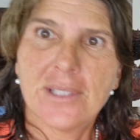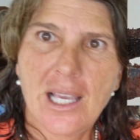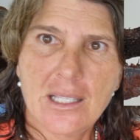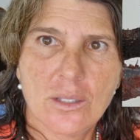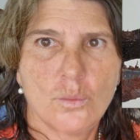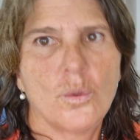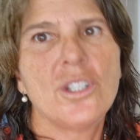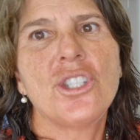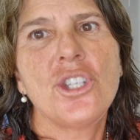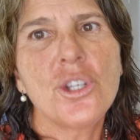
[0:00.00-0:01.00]
Yes,
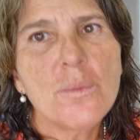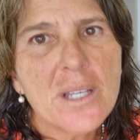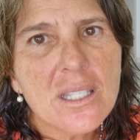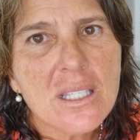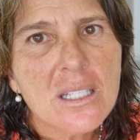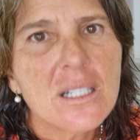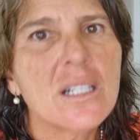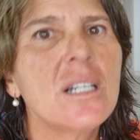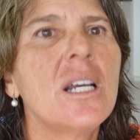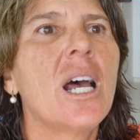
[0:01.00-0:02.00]
was humid
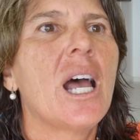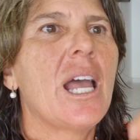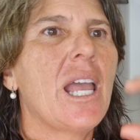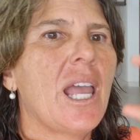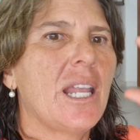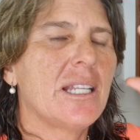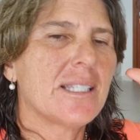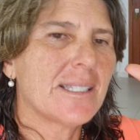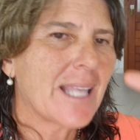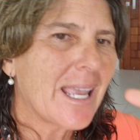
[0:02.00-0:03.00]
and
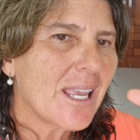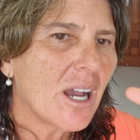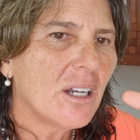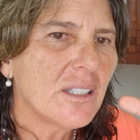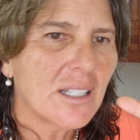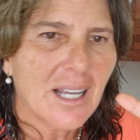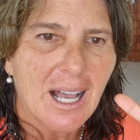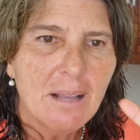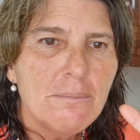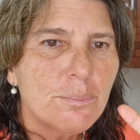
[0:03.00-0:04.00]
stay on the
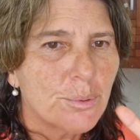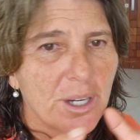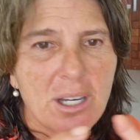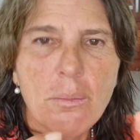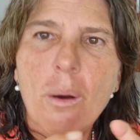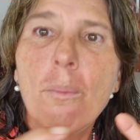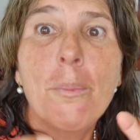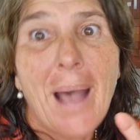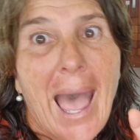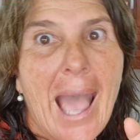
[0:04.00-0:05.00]
unbreathable
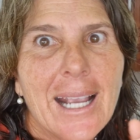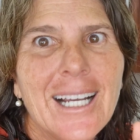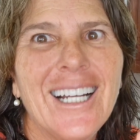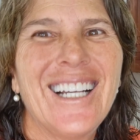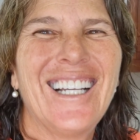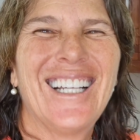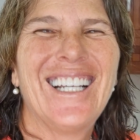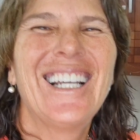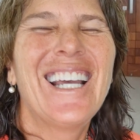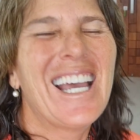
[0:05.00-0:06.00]
bag,
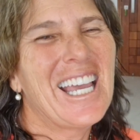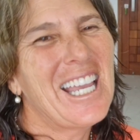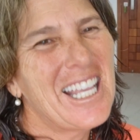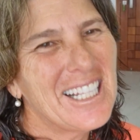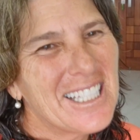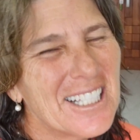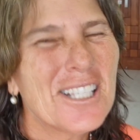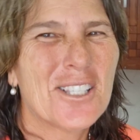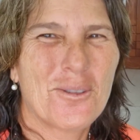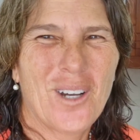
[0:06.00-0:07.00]
and
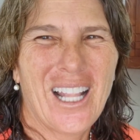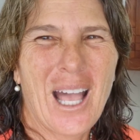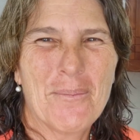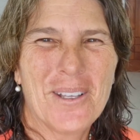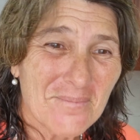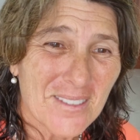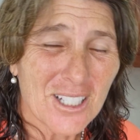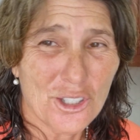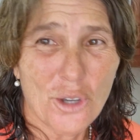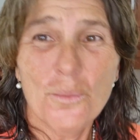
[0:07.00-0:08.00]
this is what happened.
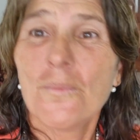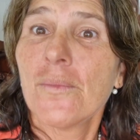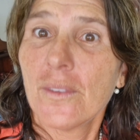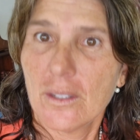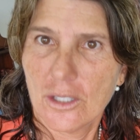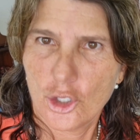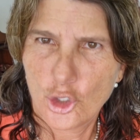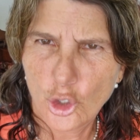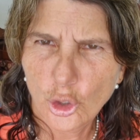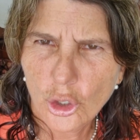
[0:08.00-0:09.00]
So
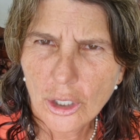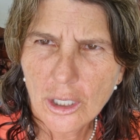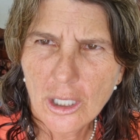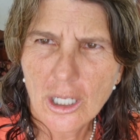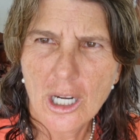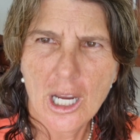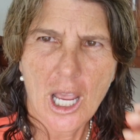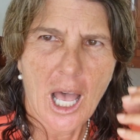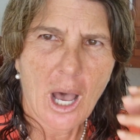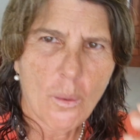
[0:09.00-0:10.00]
store
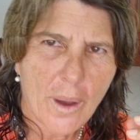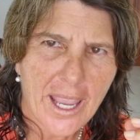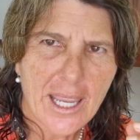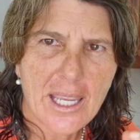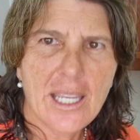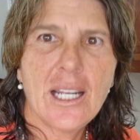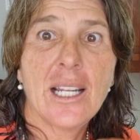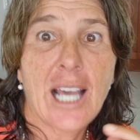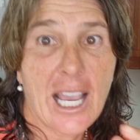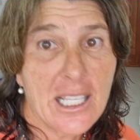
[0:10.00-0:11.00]
away in a
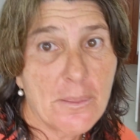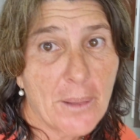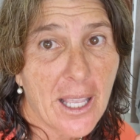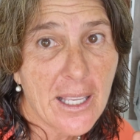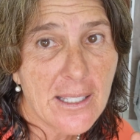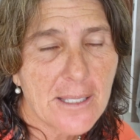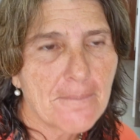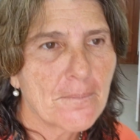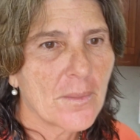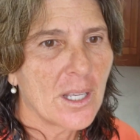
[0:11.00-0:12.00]
nice place.
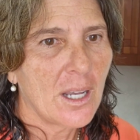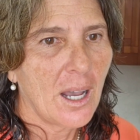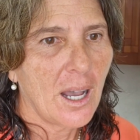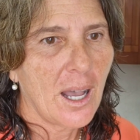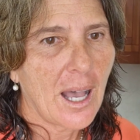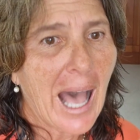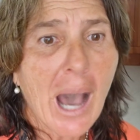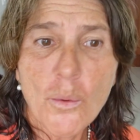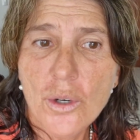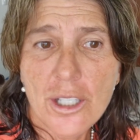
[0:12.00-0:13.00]

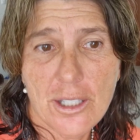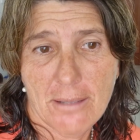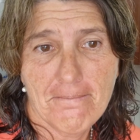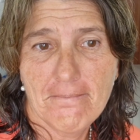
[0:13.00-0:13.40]
I would